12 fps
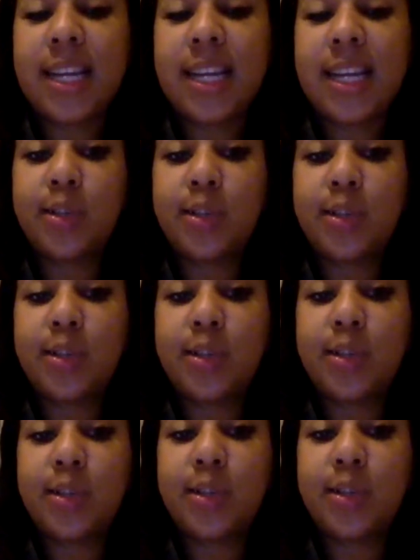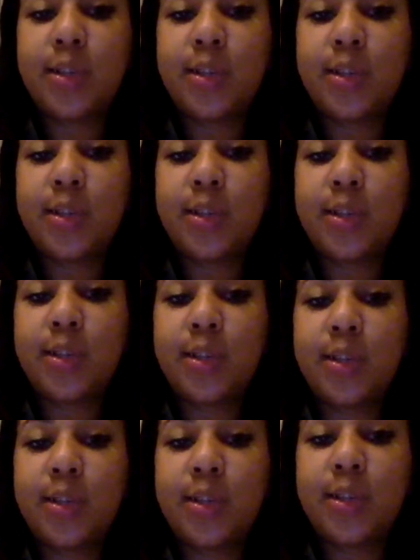as soon as the leader
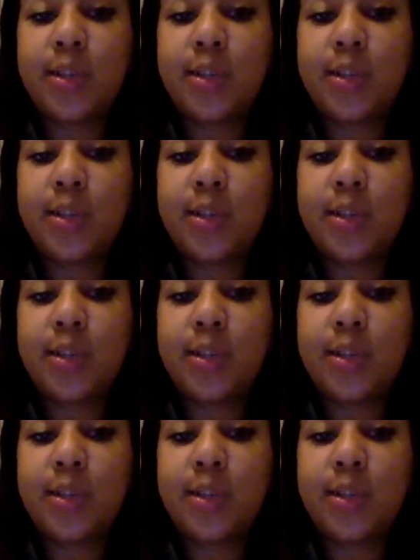moving,